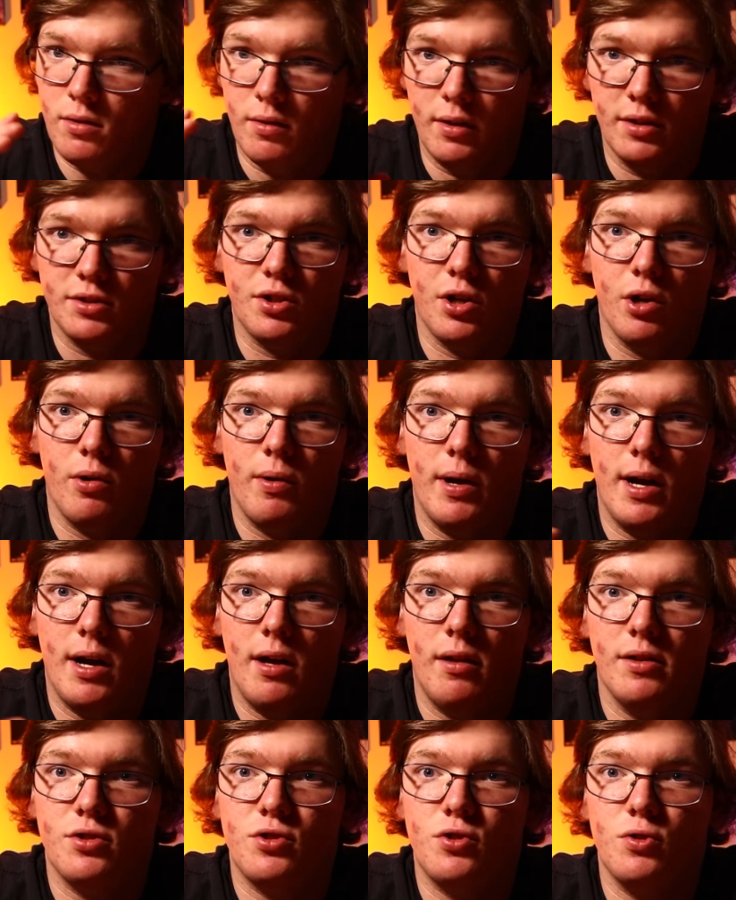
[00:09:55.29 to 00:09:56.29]
Let's go
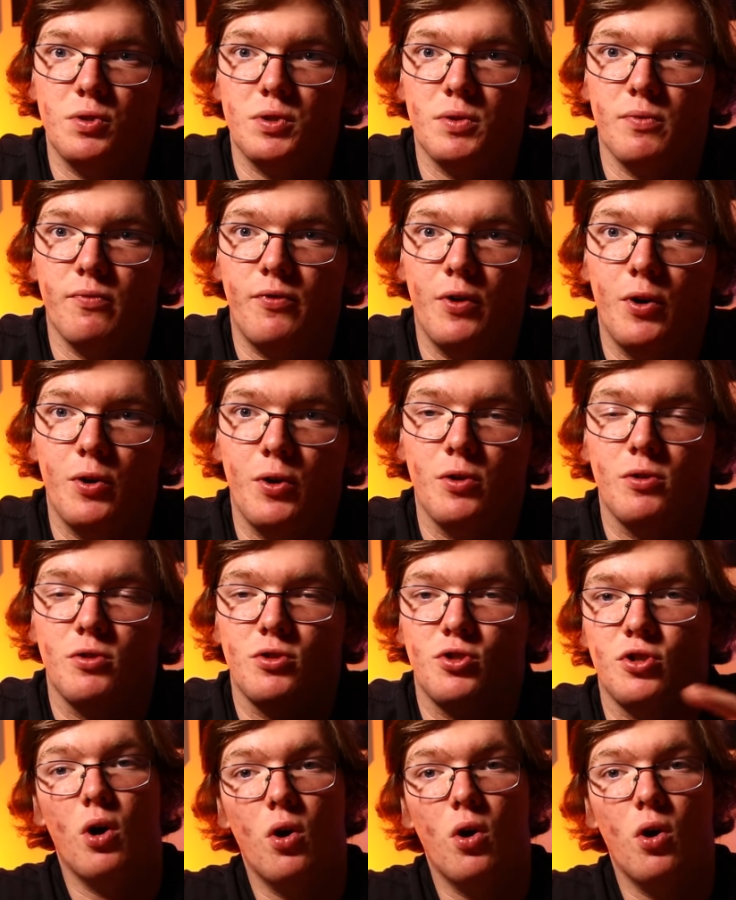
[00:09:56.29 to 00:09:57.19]
out, let's shoot some photos.